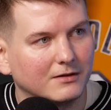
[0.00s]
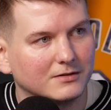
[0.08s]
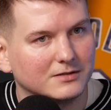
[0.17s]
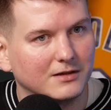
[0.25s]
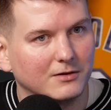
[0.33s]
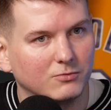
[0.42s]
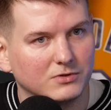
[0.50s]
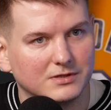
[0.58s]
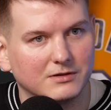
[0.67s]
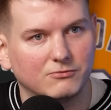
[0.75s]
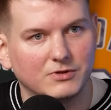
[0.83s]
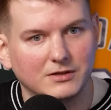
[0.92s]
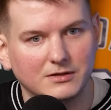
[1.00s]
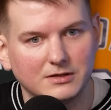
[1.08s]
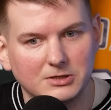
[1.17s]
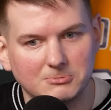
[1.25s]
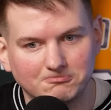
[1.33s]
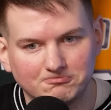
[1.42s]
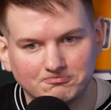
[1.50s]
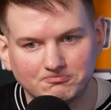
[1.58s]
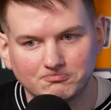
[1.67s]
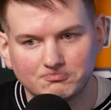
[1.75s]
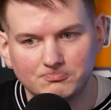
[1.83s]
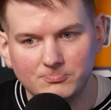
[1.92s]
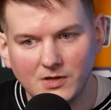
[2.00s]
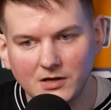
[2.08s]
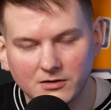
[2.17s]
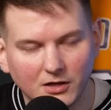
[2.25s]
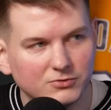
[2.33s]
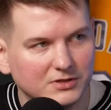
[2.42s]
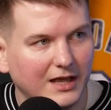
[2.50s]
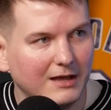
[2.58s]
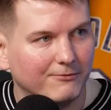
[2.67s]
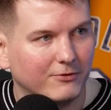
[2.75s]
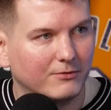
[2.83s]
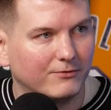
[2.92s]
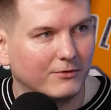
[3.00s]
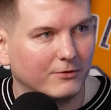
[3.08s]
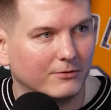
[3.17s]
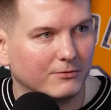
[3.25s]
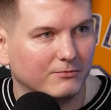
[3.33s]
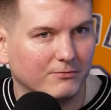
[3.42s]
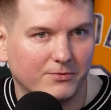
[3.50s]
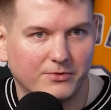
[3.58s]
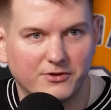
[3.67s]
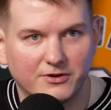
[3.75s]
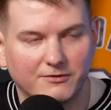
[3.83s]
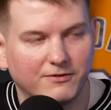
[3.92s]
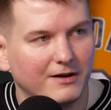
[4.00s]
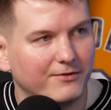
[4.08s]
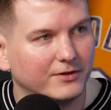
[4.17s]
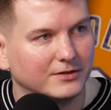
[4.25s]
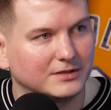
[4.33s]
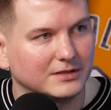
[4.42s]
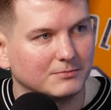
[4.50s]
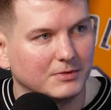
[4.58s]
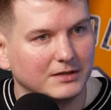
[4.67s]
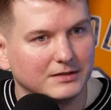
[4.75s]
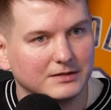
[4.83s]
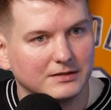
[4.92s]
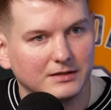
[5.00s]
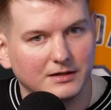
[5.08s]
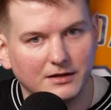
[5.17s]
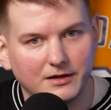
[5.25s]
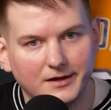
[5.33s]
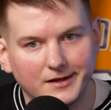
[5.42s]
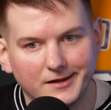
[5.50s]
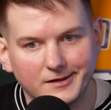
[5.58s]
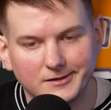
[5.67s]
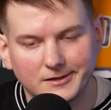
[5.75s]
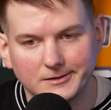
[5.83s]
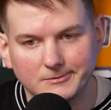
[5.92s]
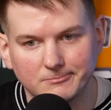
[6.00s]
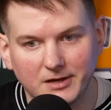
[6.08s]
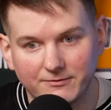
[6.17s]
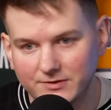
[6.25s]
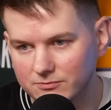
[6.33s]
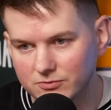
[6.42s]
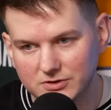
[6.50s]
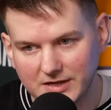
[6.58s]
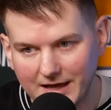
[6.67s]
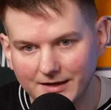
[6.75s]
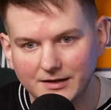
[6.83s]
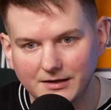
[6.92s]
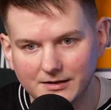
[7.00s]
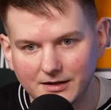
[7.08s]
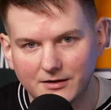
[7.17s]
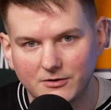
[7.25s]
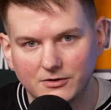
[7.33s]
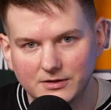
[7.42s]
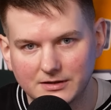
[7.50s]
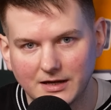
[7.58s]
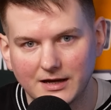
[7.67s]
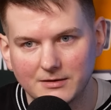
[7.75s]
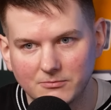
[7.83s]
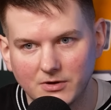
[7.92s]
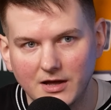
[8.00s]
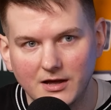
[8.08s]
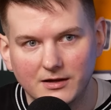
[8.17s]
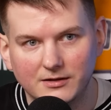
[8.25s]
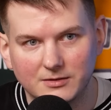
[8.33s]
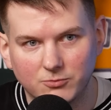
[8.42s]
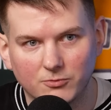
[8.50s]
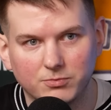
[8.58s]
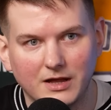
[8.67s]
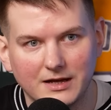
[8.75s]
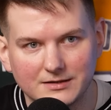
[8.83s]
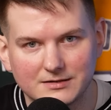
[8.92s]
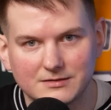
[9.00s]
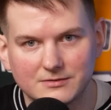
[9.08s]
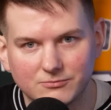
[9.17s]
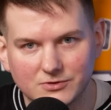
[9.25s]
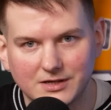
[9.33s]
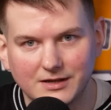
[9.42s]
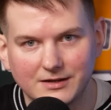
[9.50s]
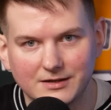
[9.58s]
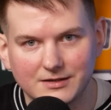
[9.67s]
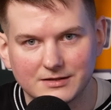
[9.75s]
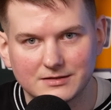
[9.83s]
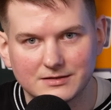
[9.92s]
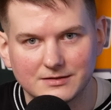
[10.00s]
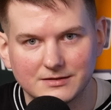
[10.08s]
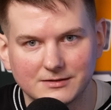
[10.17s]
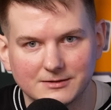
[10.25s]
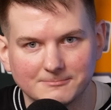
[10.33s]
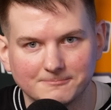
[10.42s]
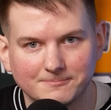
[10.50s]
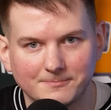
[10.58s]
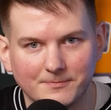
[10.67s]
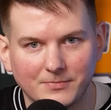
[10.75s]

because it was a really close game for 35, 36 minutes. FS was hanging in there all the time. Tibor Plais was hitting his... son,